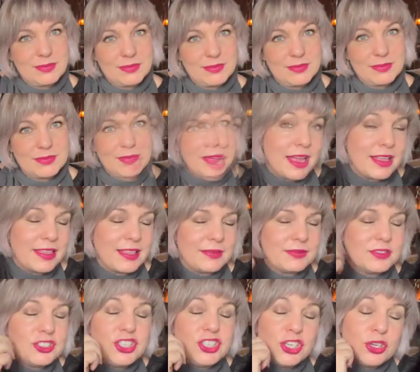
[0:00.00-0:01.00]
So,
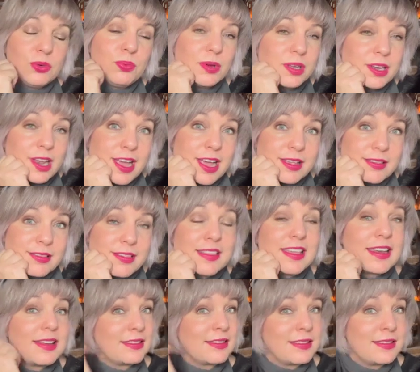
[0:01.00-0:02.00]
do you realize
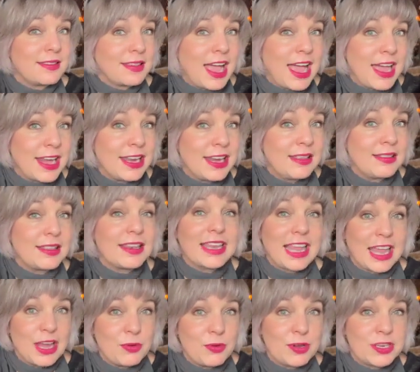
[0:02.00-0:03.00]
that a society's
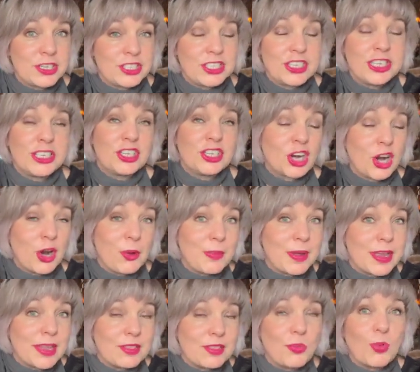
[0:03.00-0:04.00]
language
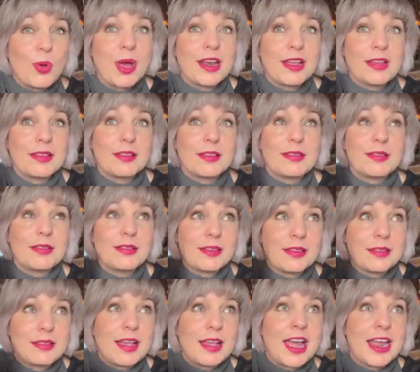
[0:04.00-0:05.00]
determines what a
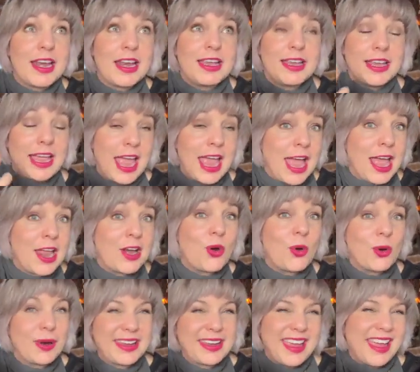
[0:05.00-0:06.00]
society can
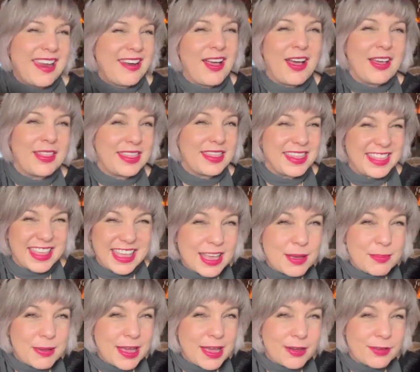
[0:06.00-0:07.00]
or cannot think
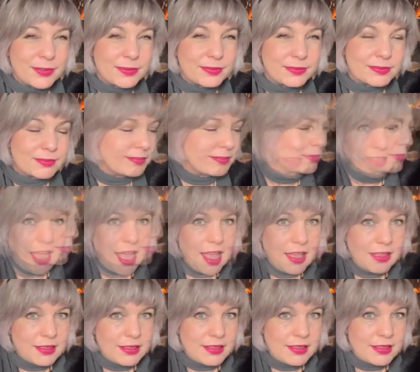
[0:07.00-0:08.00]
about,
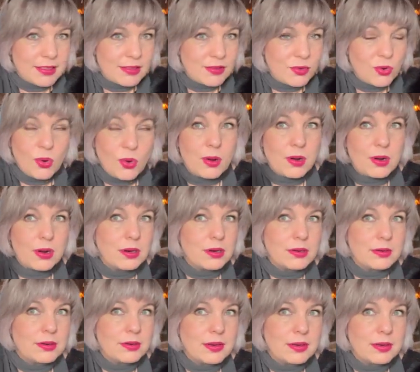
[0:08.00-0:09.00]
discuss, or